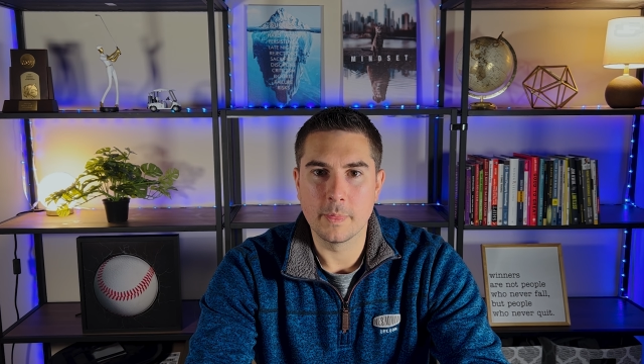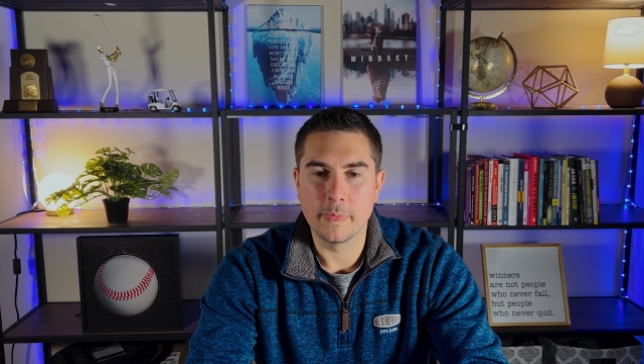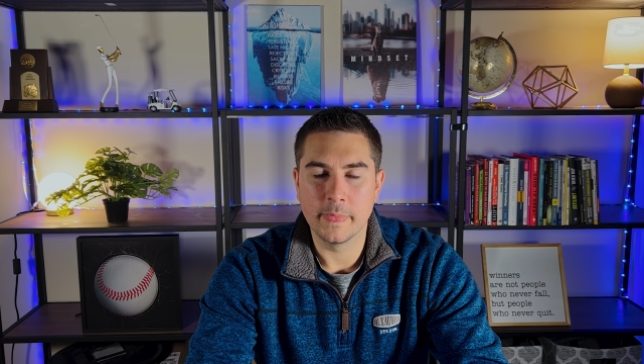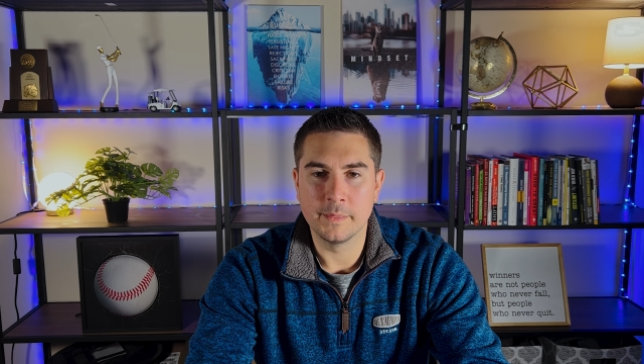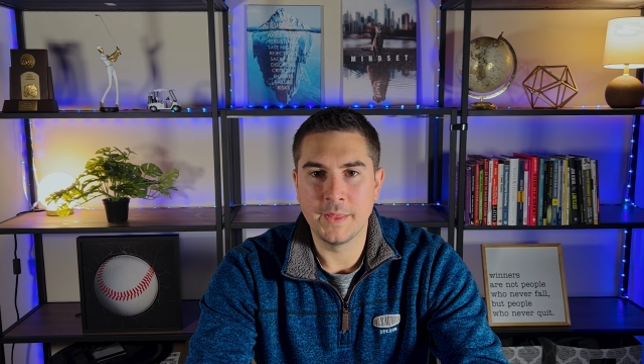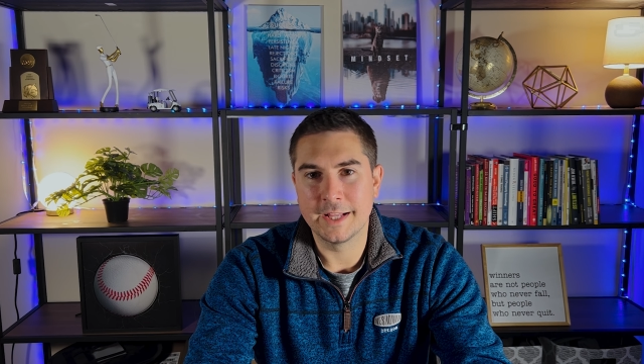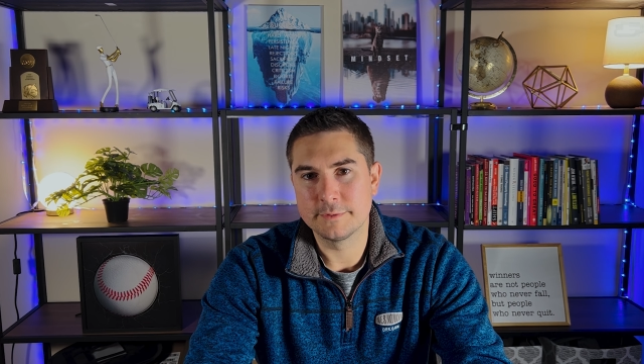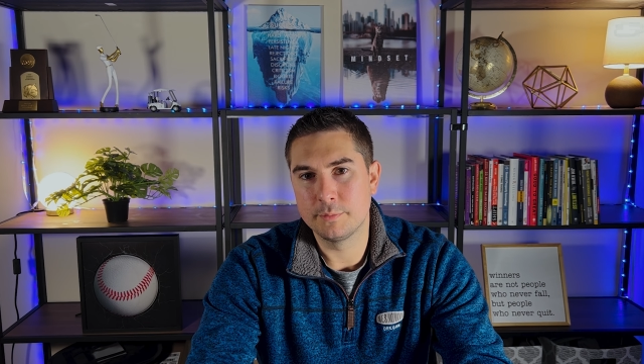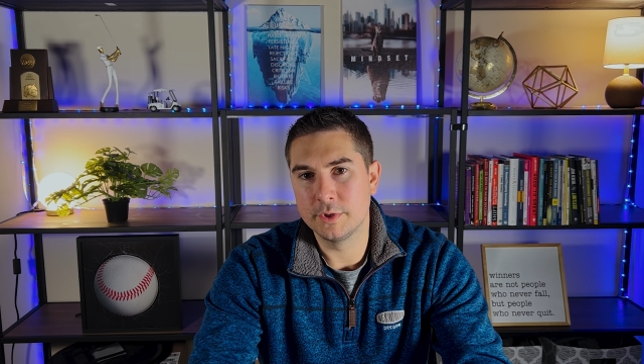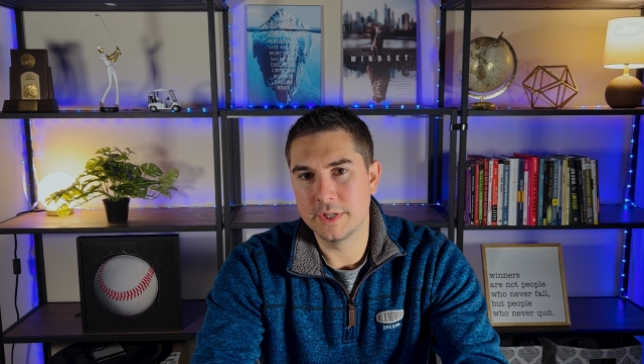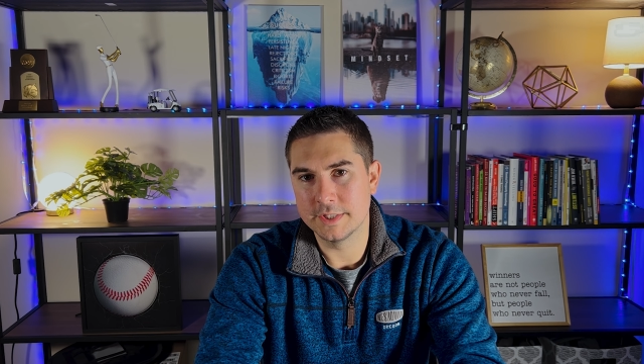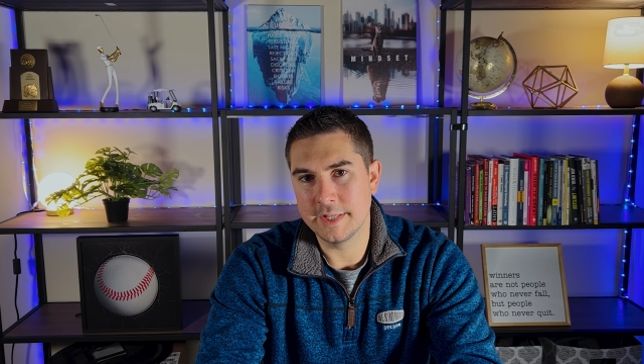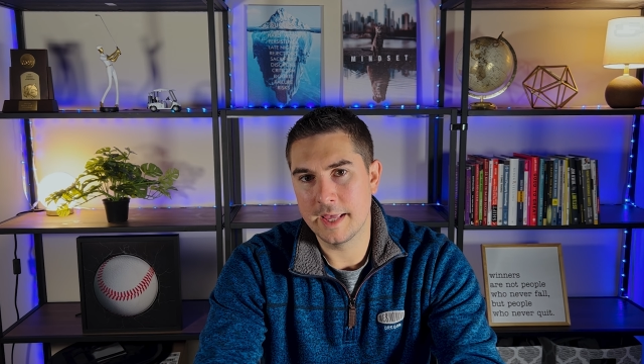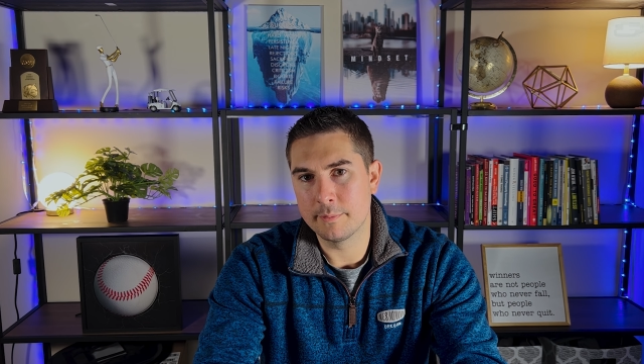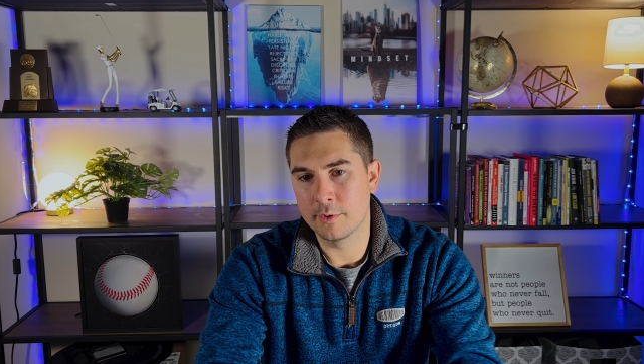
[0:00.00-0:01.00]
That's putting a
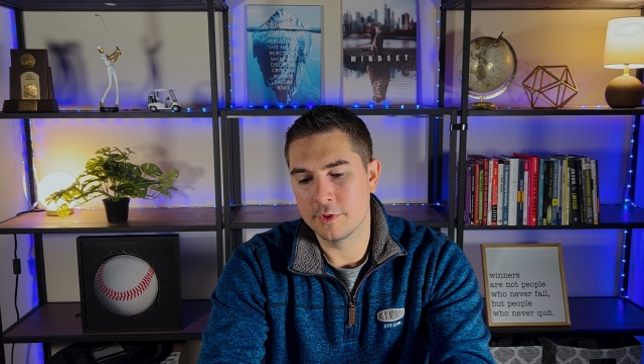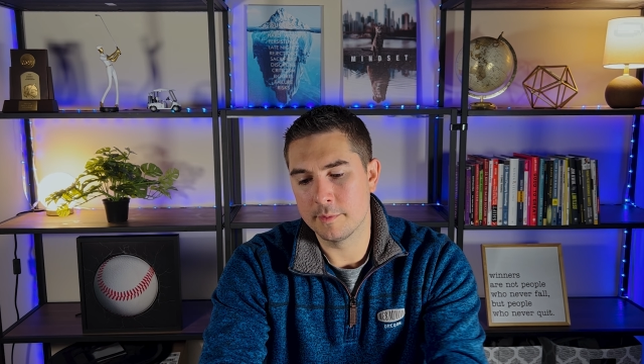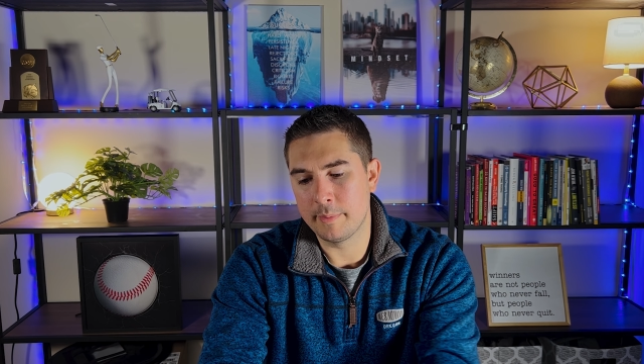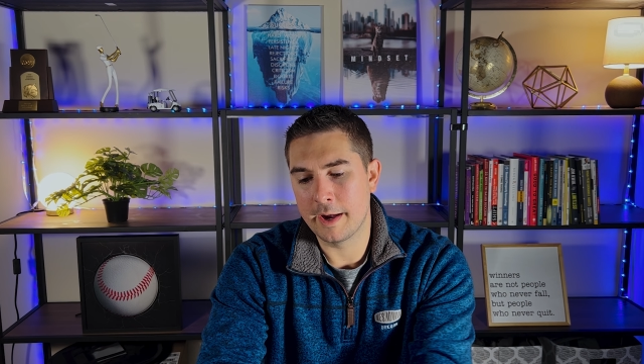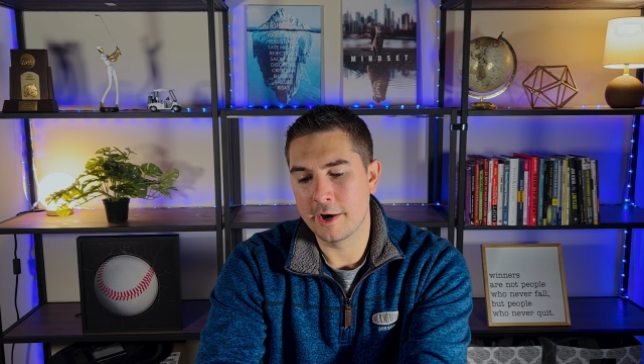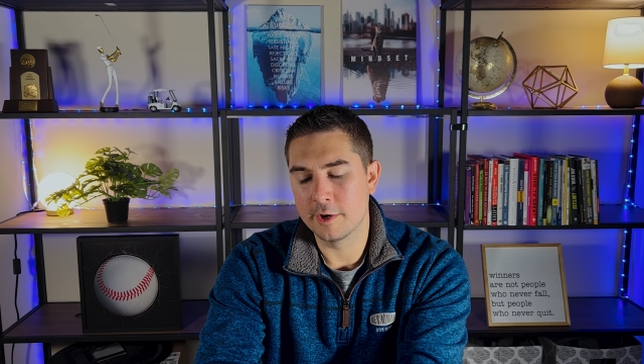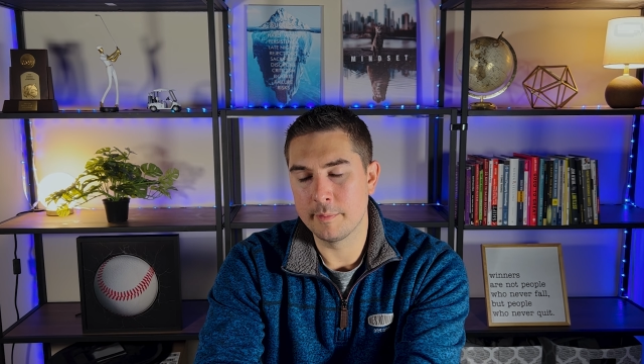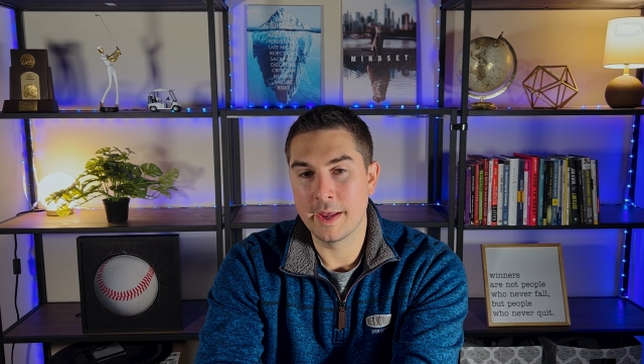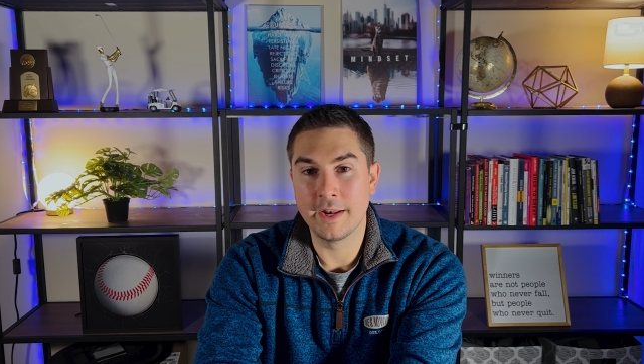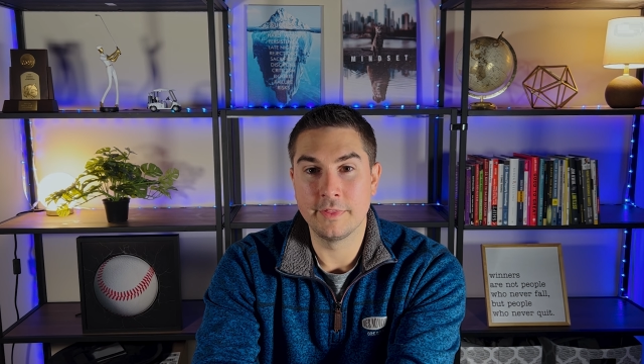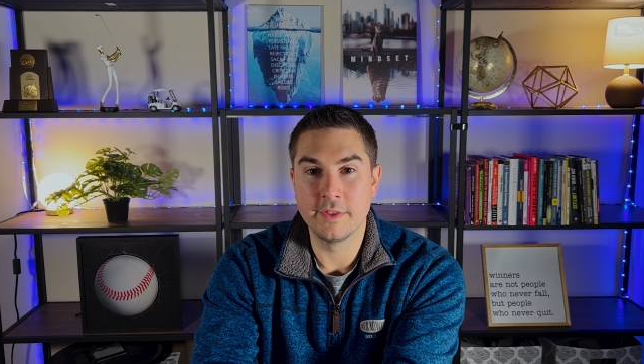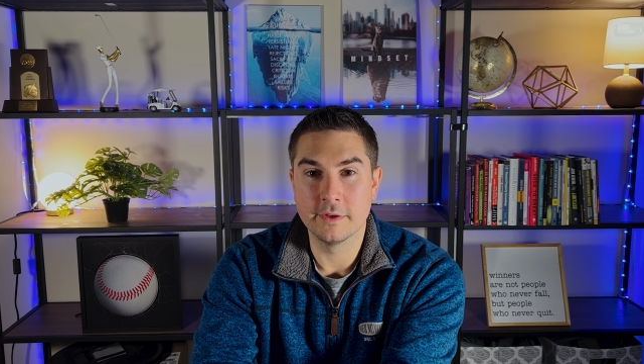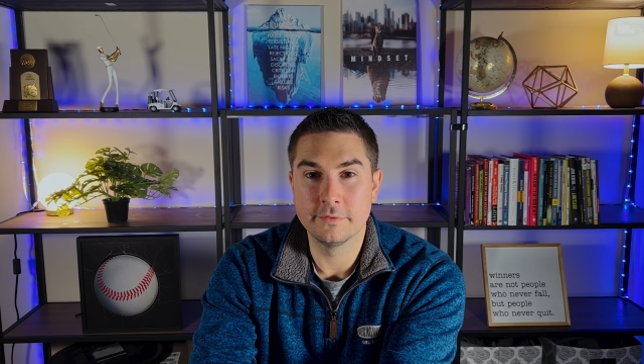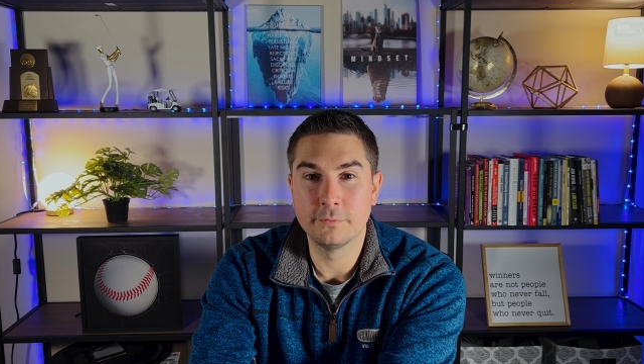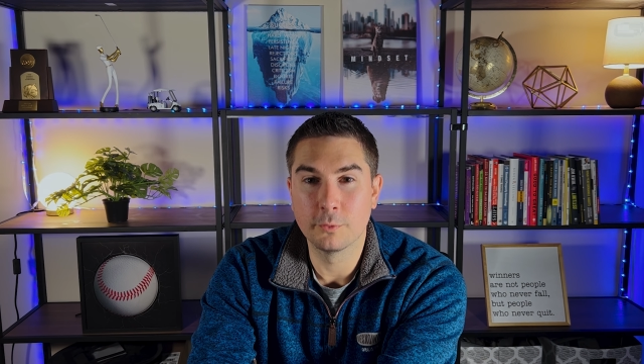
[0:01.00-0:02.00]
taper on the buyer demand and
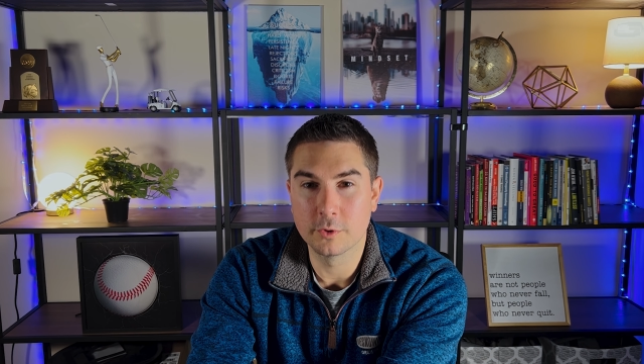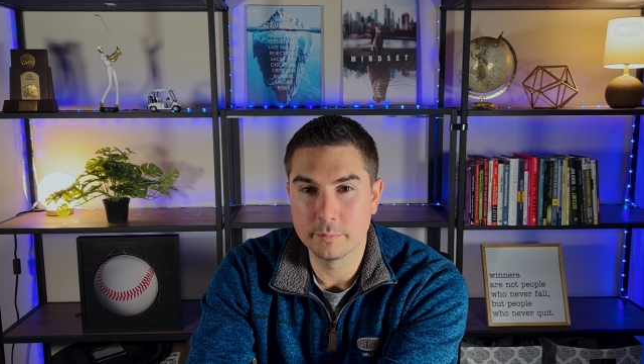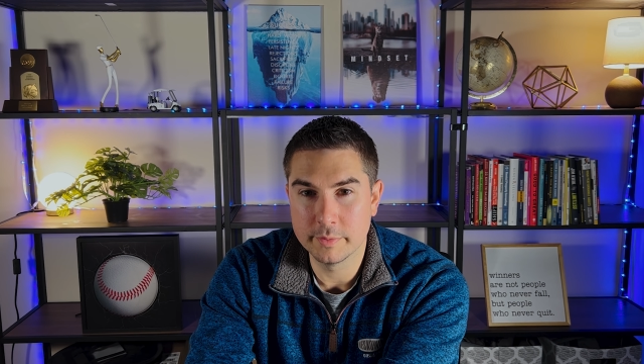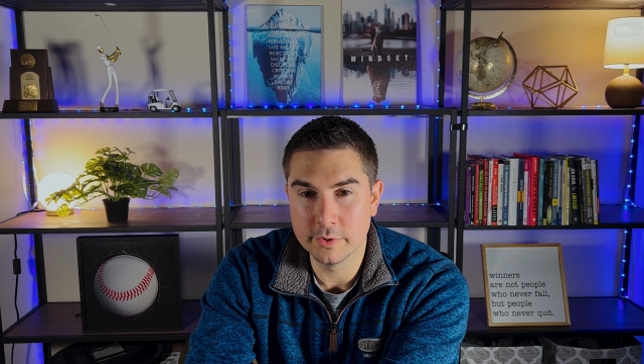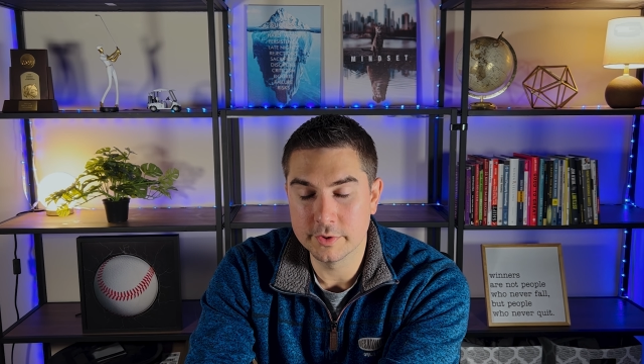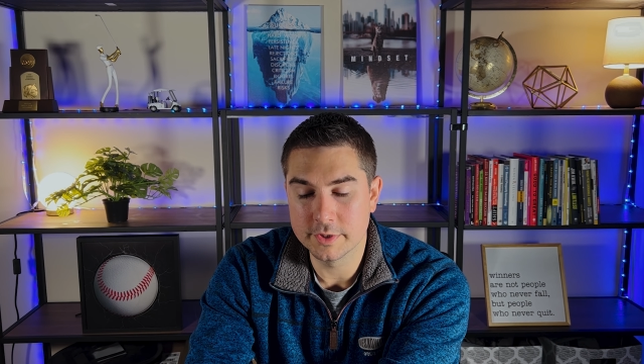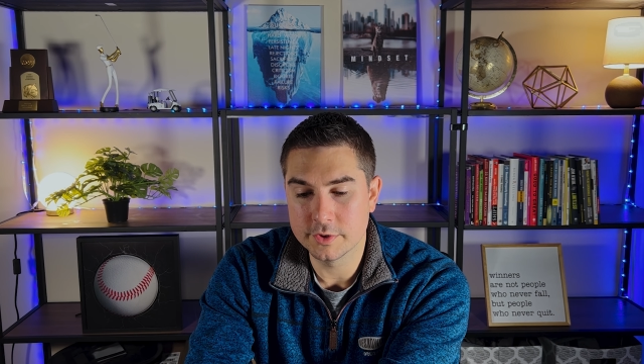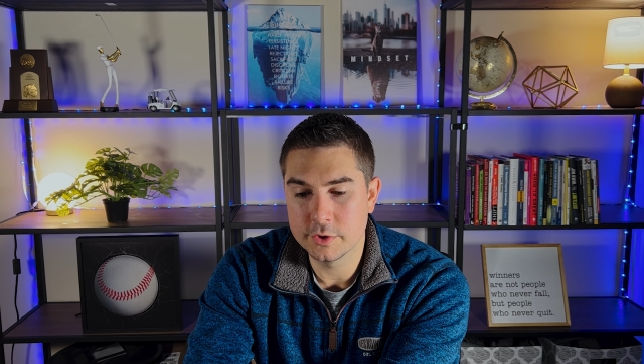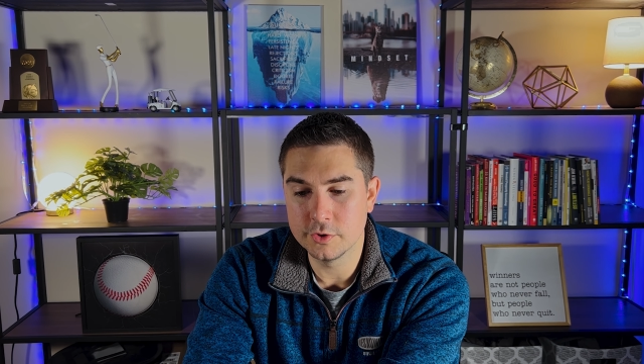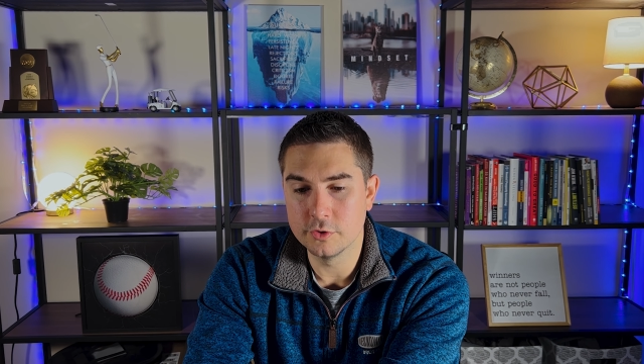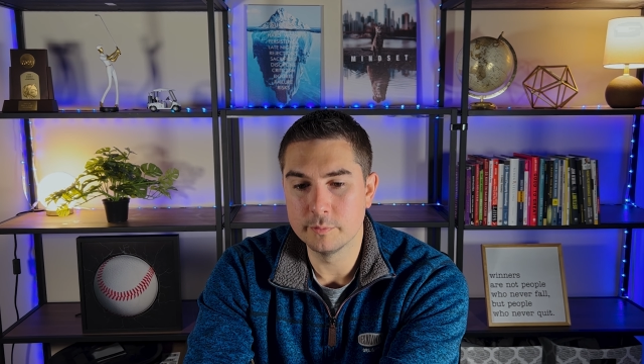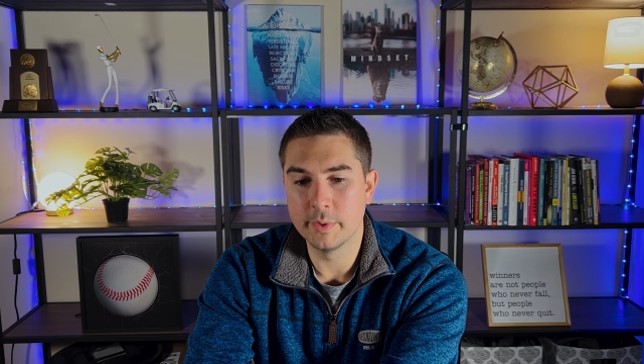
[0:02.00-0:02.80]
the affordability too.